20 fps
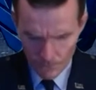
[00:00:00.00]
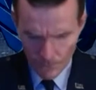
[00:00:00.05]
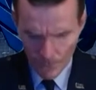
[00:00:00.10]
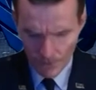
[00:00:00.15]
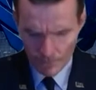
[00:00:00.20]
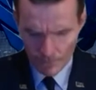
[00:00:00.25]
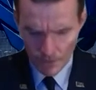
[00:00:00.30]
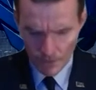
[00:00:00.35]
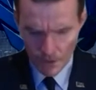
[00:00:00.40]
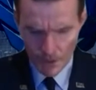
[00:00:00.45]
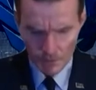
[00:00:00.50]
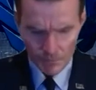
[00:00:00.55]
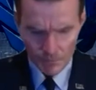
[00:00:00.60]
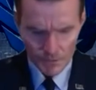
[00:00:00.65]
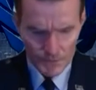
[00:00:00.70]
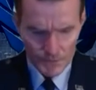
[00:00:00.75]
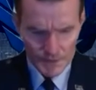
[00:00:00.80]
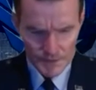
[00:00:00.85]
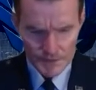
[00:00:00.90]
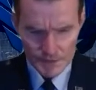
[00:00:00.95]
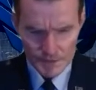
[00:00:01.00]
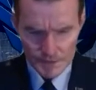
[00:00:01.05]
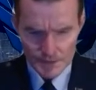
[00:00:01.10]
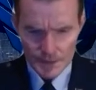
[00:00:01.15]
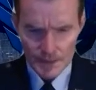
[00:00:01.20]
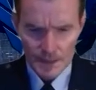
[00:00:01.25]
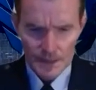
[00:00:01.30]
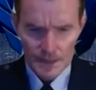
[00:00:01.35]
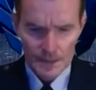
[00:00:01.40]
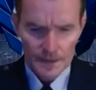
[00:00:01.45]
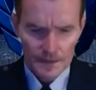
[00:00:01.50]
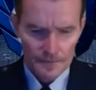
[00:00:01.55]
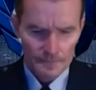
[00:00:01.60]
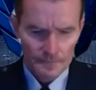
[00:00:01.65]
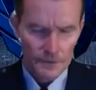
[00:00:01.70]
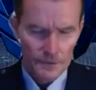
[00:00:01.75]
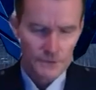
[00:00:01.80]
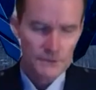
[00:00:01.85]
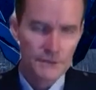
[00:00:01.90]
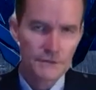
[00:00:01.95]
for a couple of reasons.
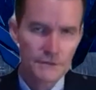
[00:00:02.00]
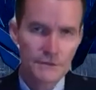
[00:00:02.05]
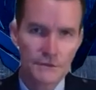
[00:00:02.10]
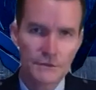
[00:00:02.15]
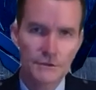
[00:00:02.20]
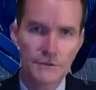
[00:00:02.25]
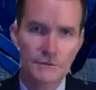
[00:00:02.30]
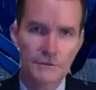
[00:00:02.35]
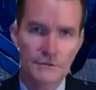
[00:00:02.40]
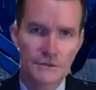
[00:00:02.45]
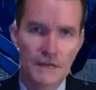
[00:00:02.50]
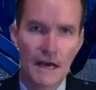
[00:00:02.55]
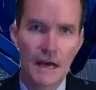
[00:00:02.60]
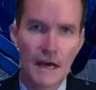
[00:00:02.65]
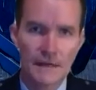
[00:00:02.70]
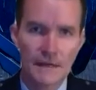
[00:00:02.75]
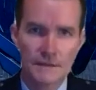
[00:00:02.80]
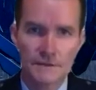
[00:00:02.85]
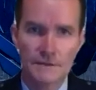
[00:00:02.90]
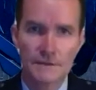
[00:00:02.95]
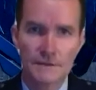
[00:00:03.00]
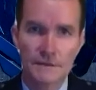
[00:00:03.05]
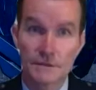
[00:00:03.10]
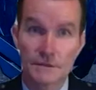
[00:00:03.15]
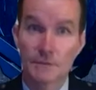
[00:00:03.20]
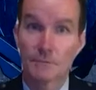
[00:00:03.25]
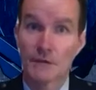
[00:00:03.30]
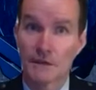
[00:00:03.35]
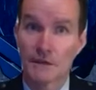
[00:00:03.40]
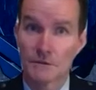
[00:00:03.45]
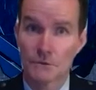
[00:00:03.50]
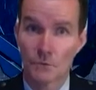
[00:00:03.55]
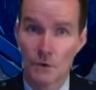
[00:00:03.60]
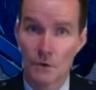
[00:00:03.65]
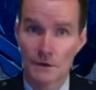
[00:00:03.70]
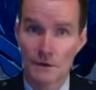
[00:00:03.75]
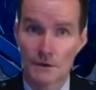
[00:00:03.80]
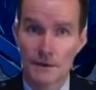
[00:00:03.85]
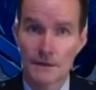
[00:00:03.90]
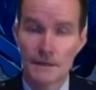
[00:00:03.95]
First is the sheer size. This is a big
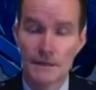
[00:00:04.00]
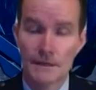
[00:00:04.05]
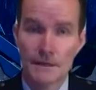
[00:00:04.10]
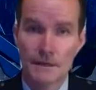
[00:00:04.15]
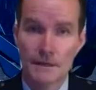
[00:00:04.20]
squadron.